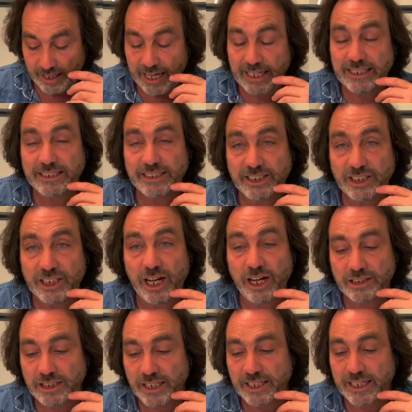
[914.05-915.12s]
And it's the start
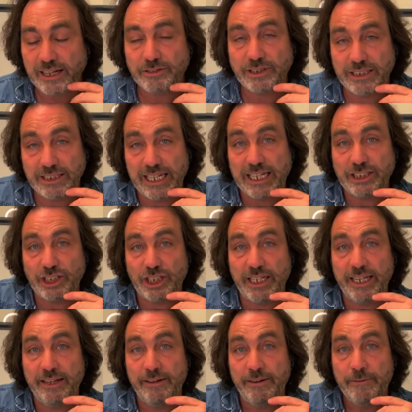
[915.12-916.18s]
of something else is
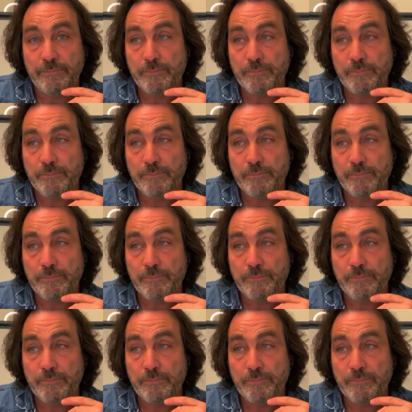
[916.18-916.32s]
actually